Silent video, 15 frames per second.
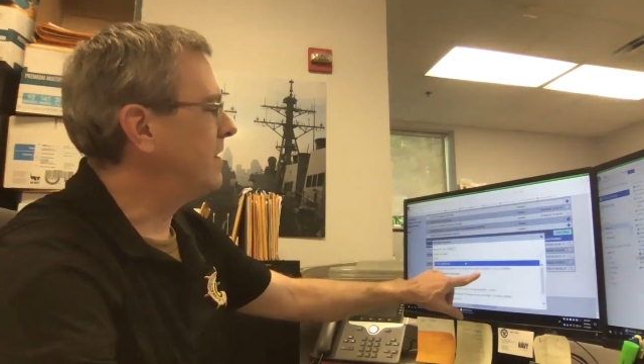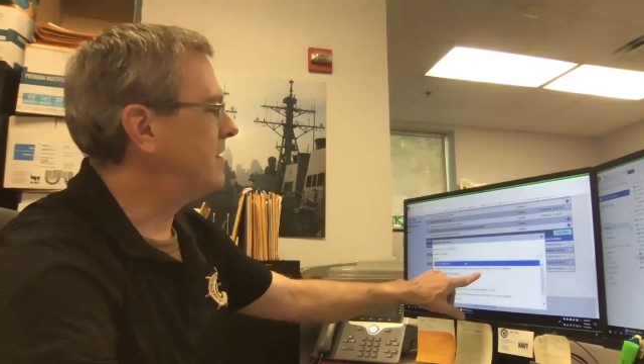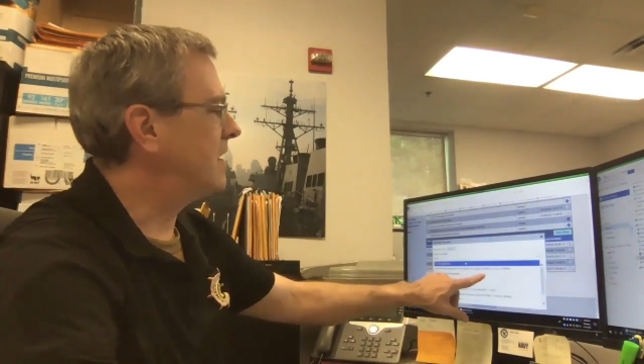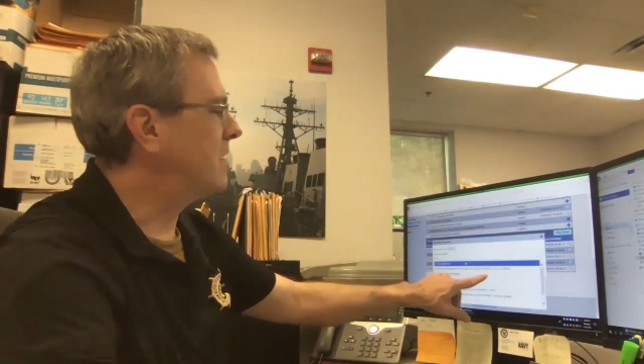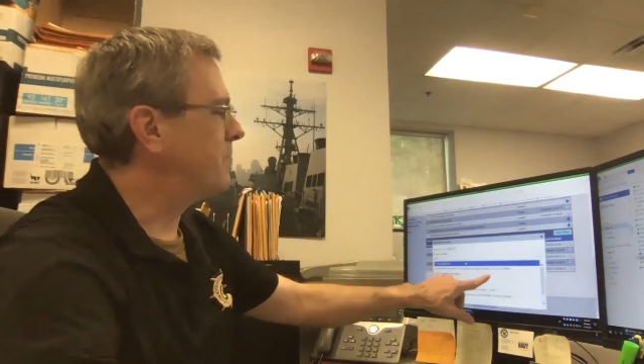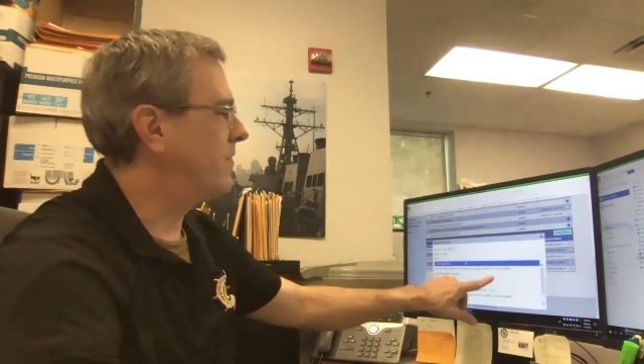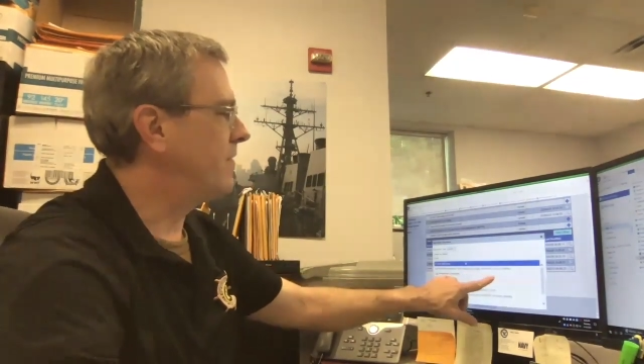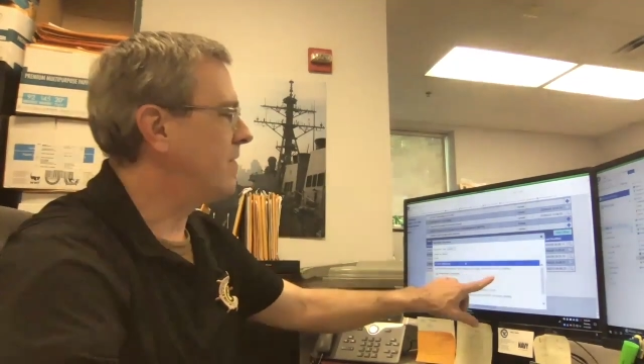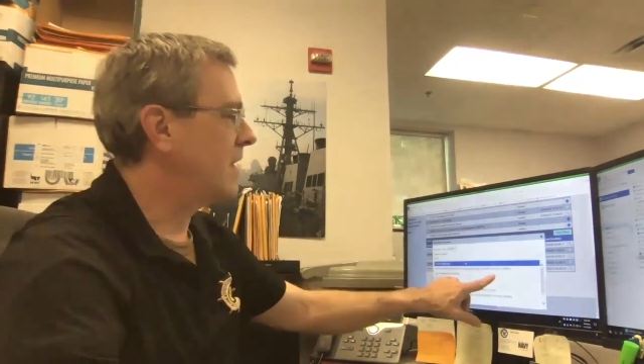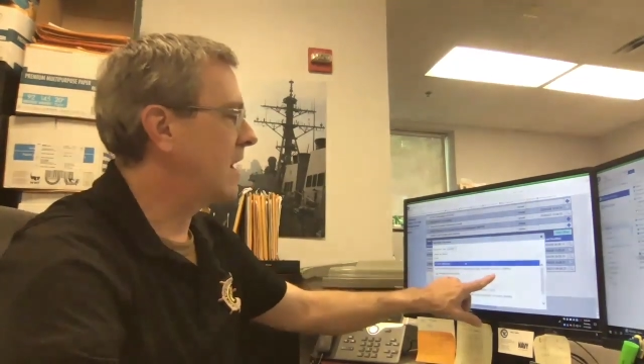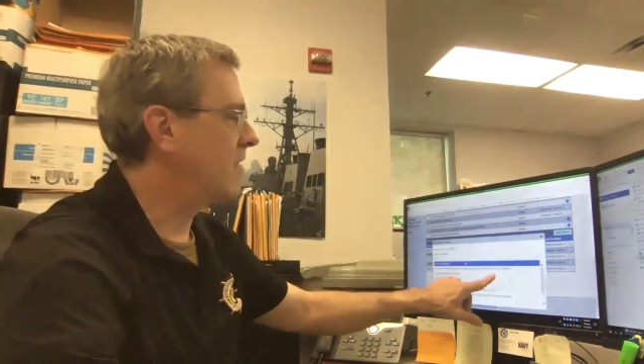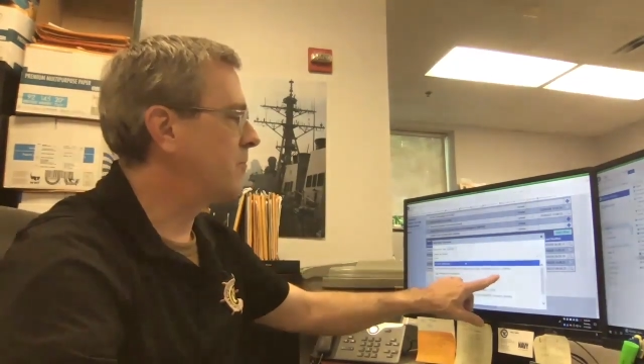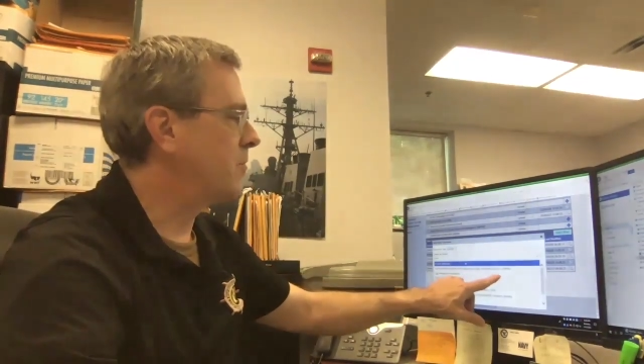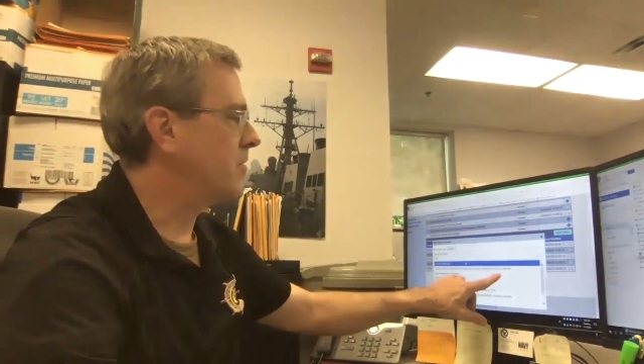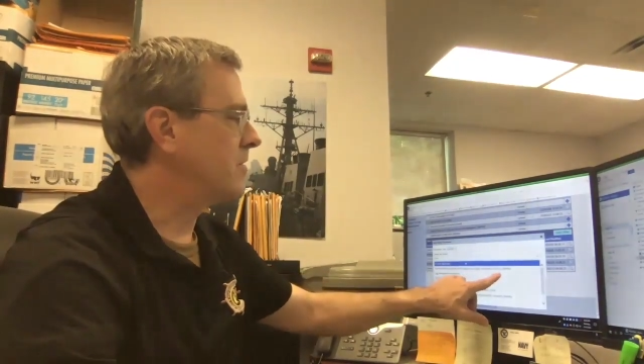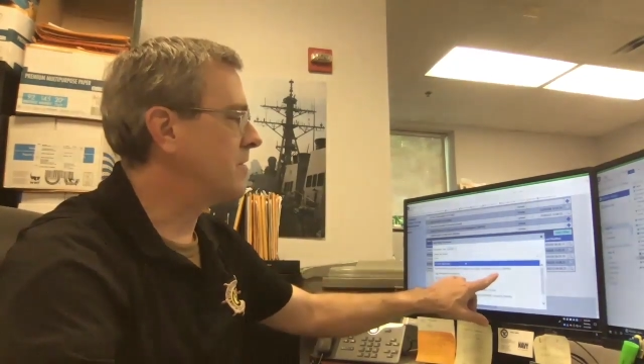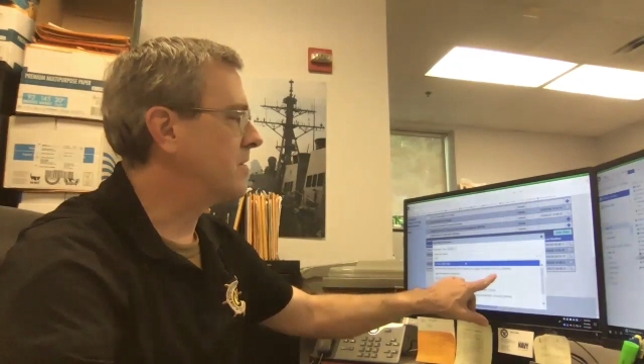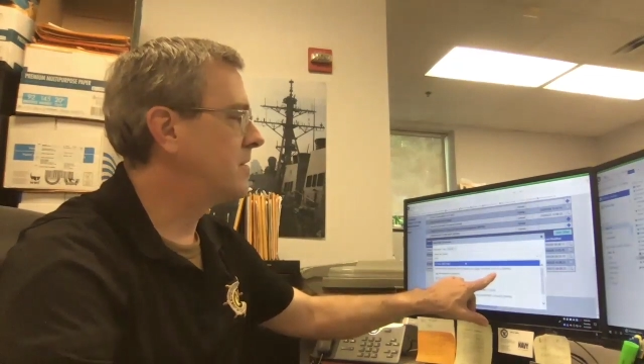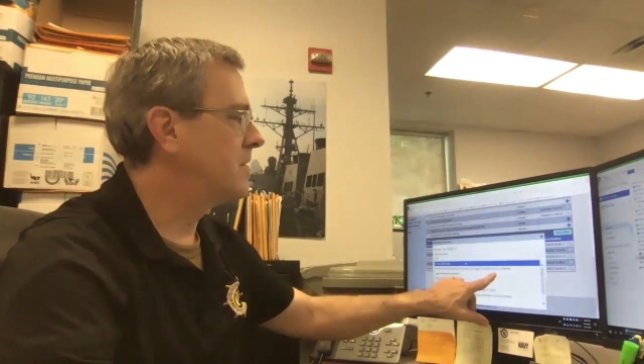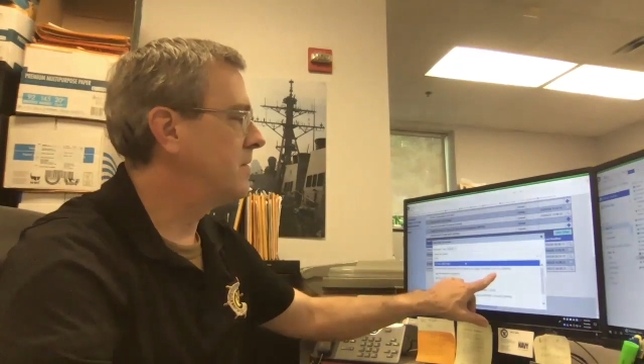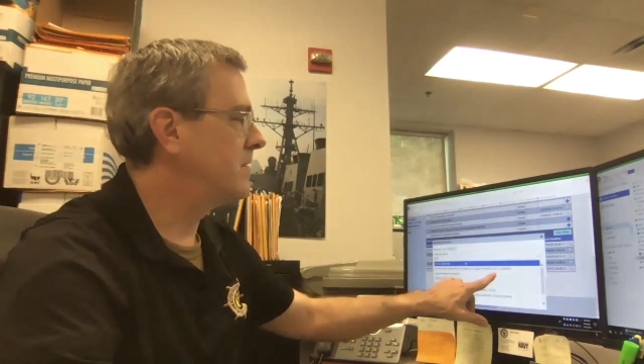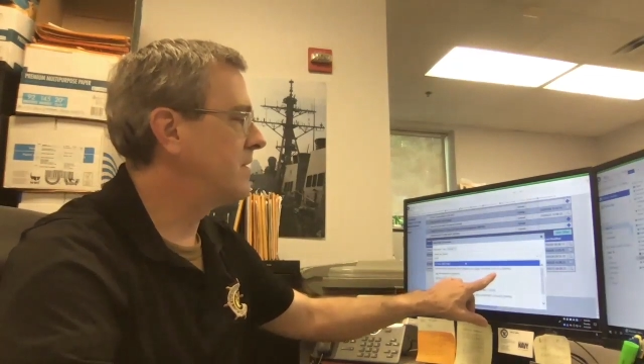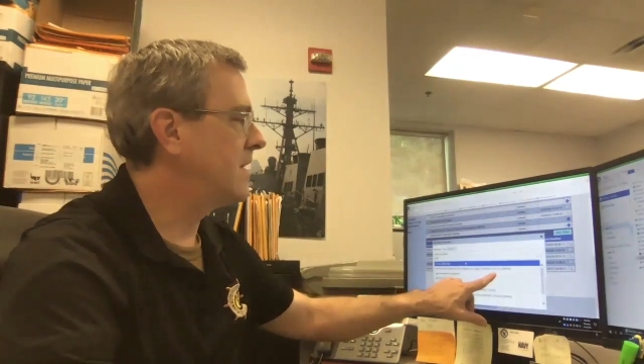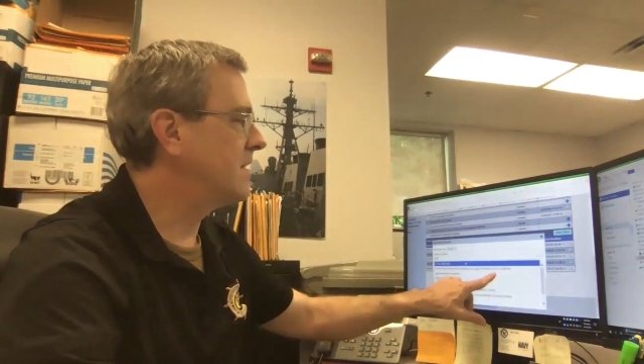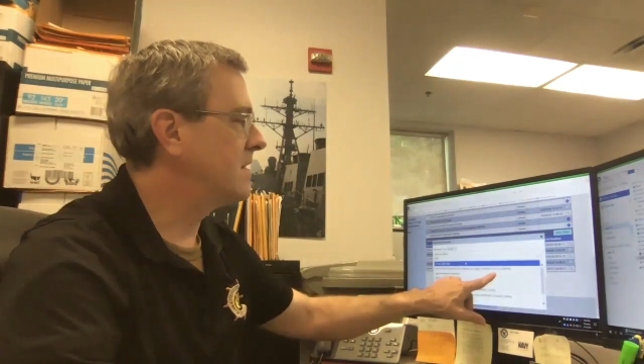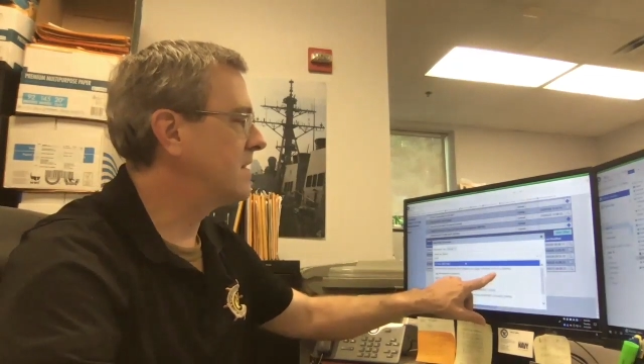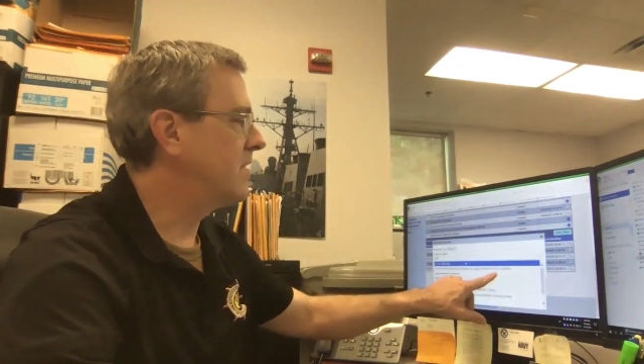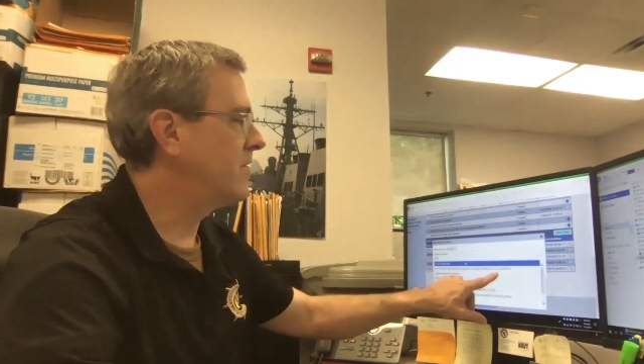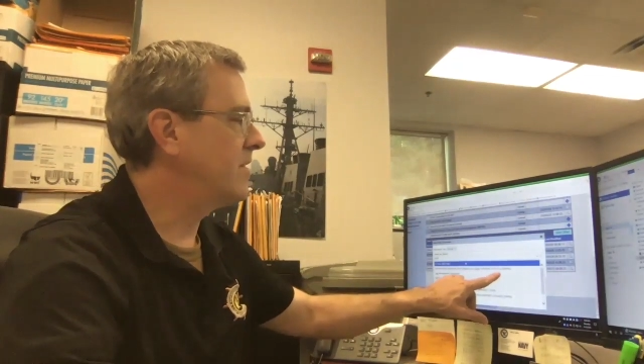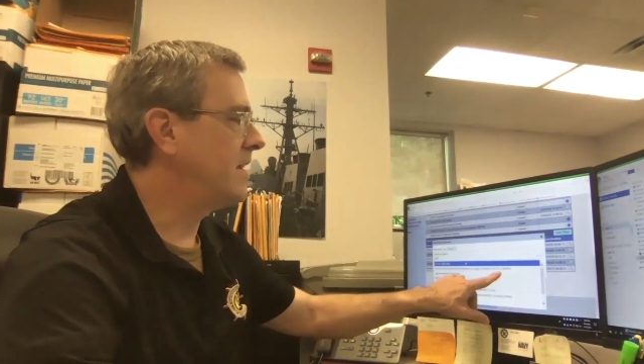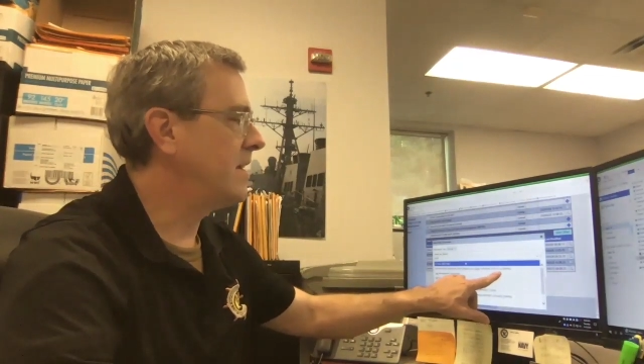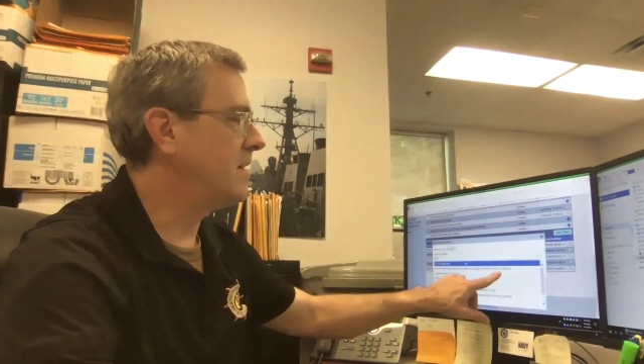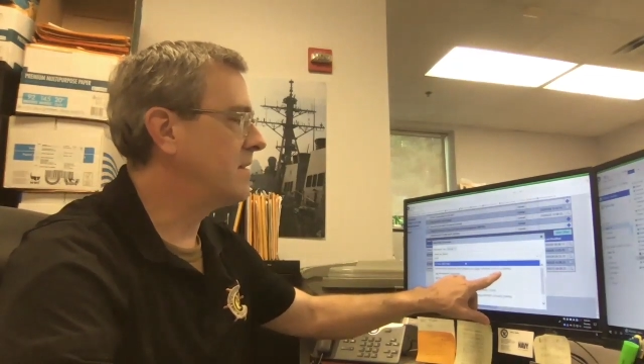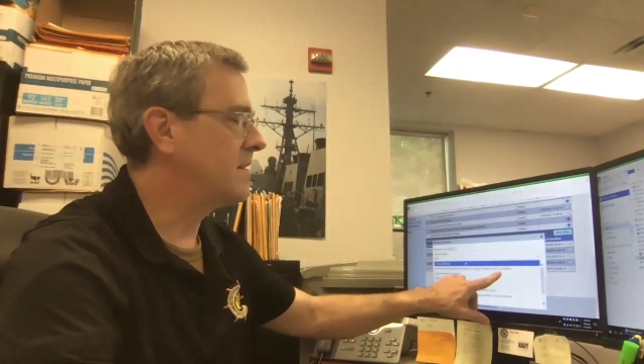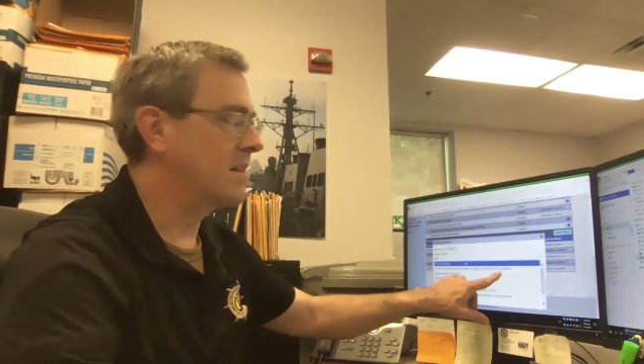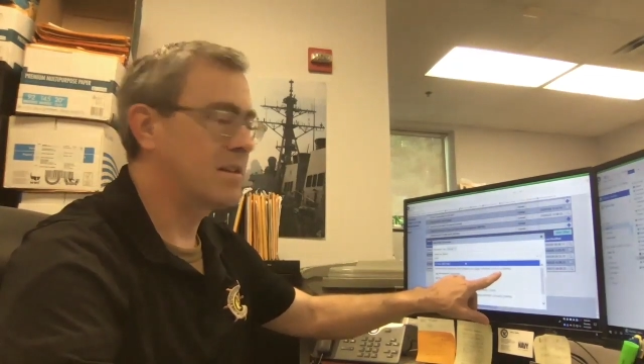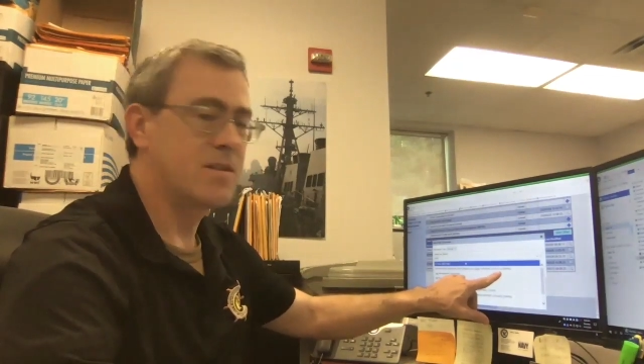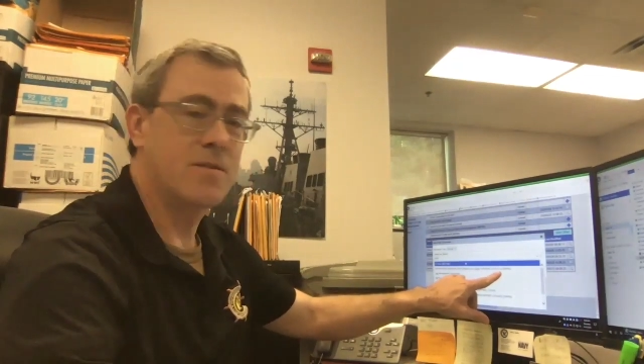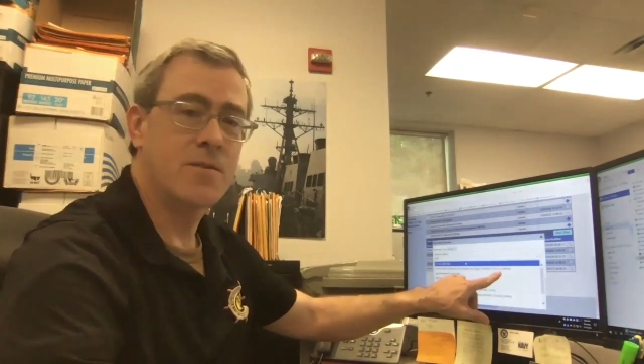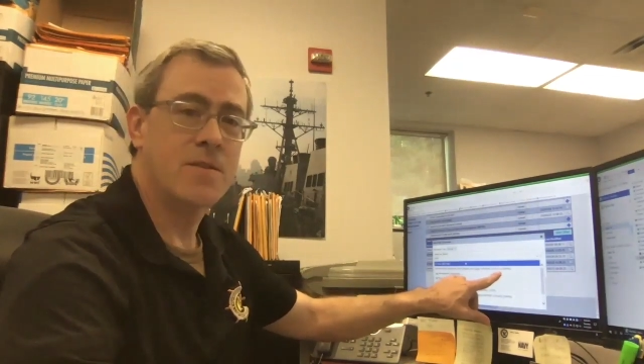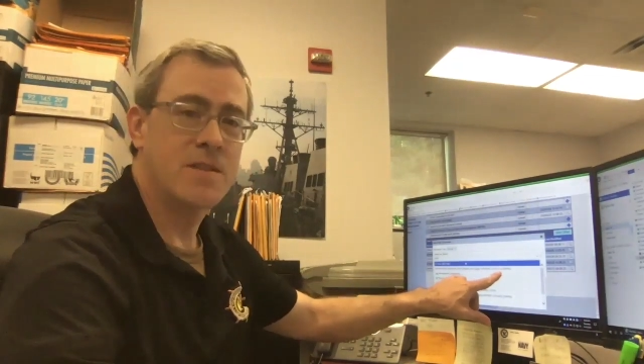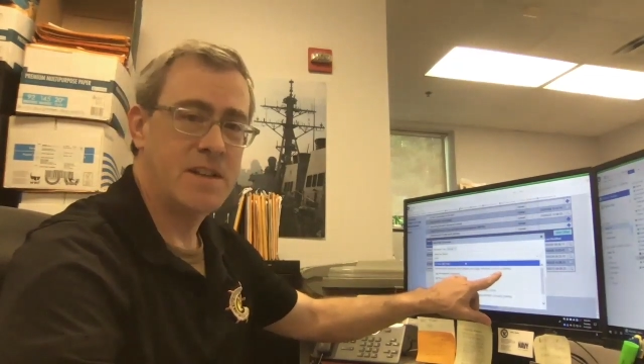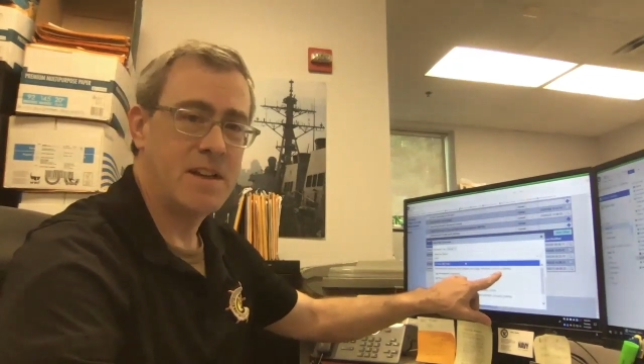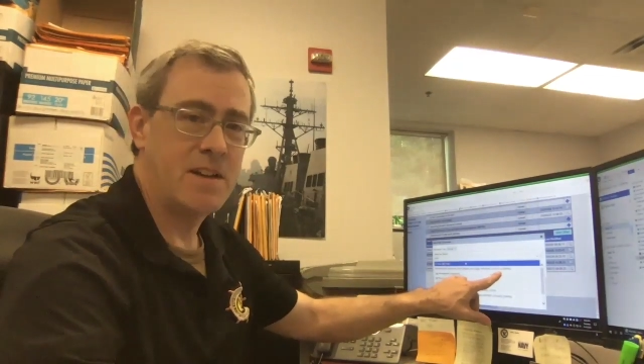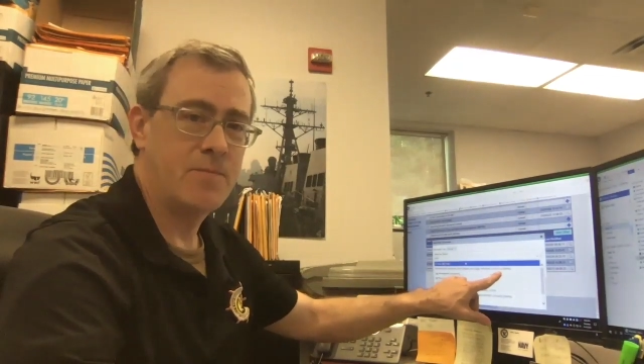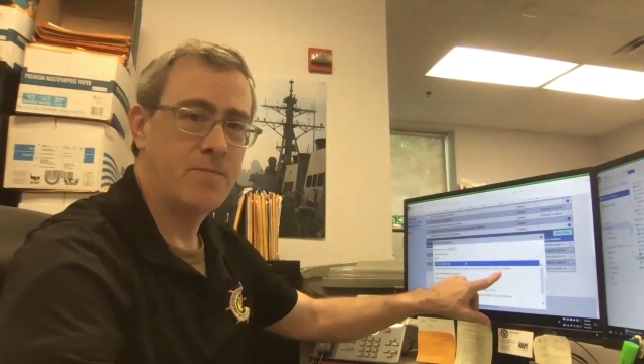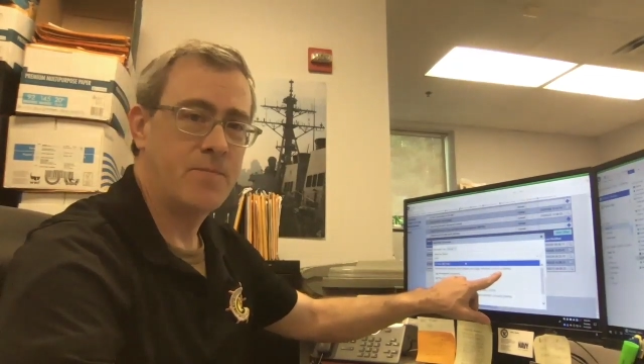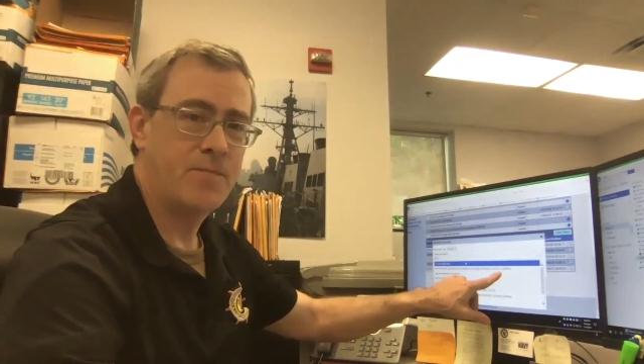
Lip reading: DEP NAVPERS 1070-613.